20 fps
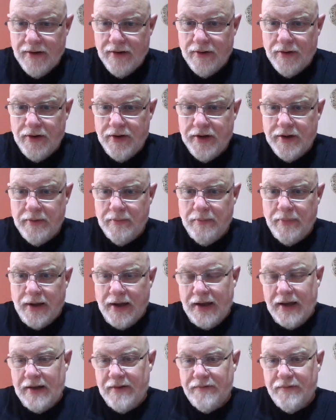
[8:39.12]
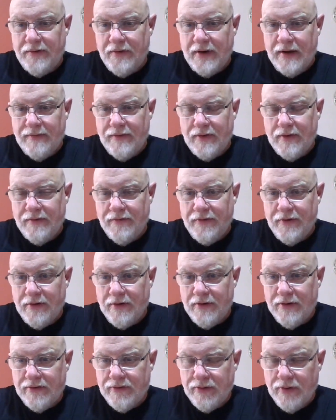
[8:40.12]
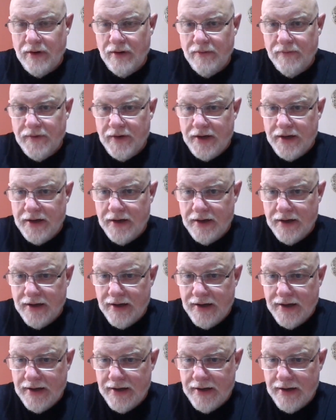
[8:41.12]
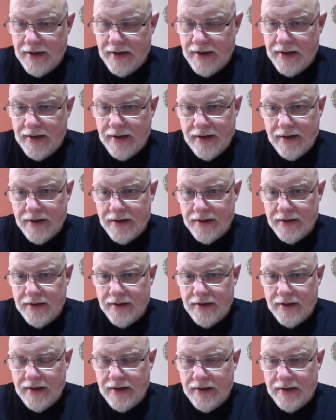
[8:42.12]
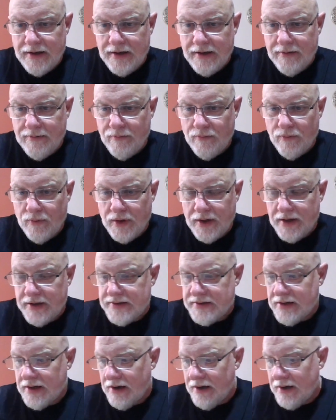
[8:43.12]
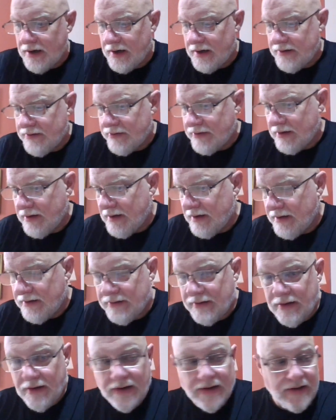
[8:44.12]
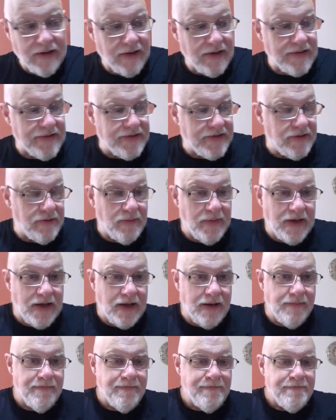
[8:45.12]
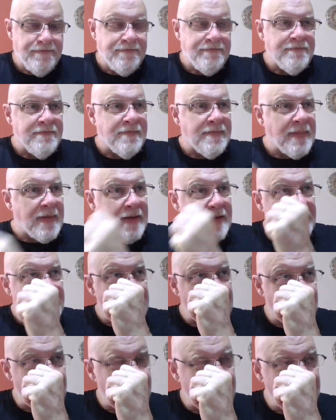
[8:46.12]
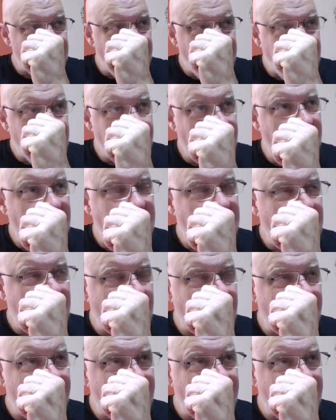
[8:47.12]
buy it forever for $12.99, and then when it's gone, it's gone, and it's too bad. So there's big movement on